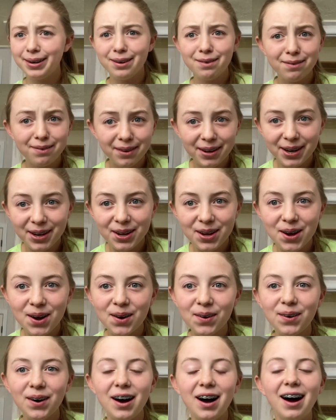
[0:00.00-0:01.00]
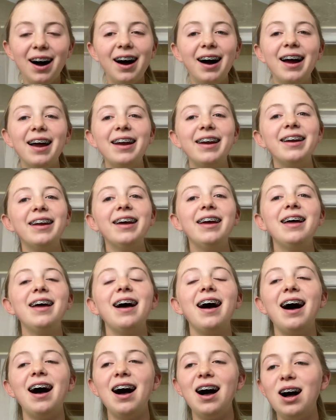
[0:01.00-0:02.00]
video on
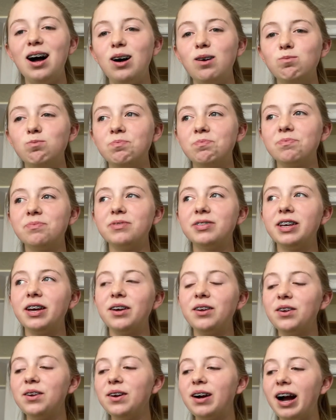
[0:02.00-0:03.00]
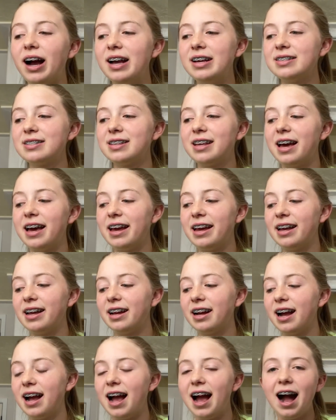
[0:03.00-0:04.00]
telling you guys like
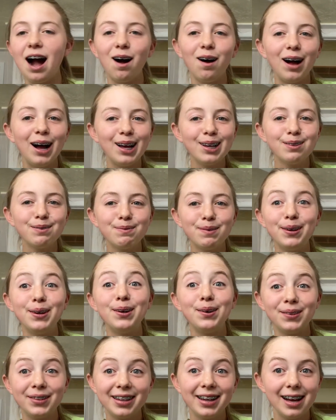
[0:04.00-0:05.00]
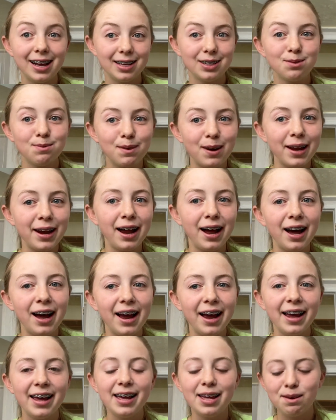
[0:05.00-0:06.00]
how Aspen only has one
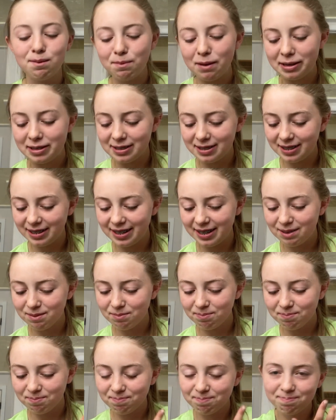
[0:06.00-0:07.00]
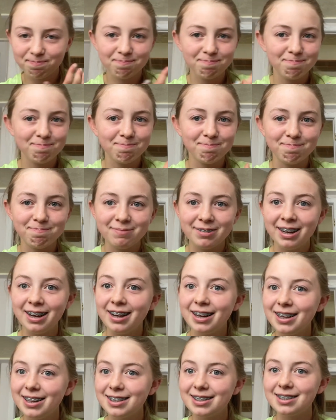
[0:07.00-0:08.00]
eye and basically
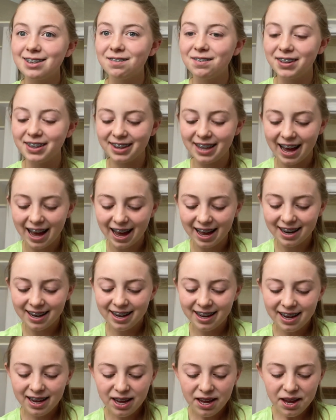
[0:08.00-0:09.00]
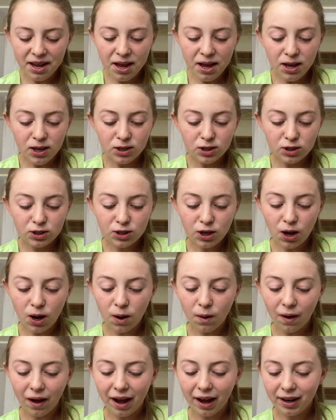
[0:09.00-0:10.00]
stuff like that.
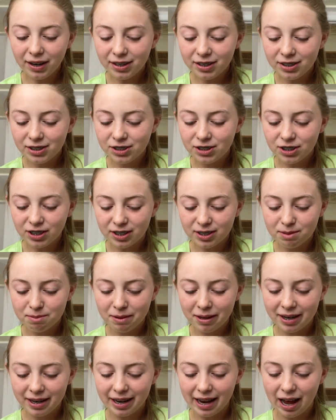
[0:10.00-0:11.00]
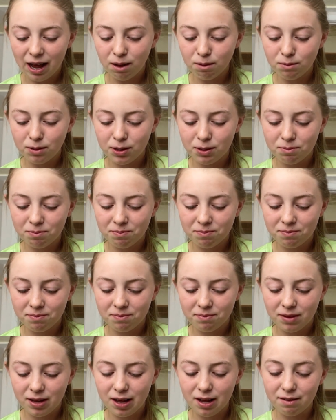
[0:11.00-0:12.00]
So I just made an album
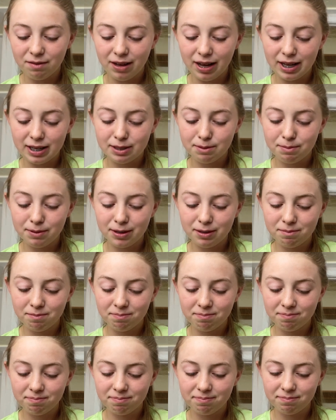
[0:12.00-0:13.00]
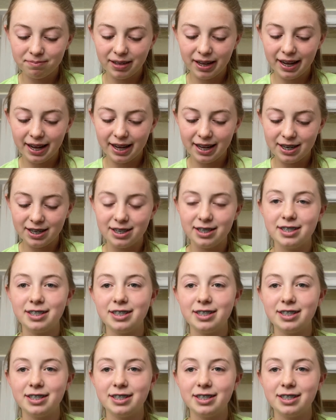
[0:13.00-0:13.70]
of Aspen, and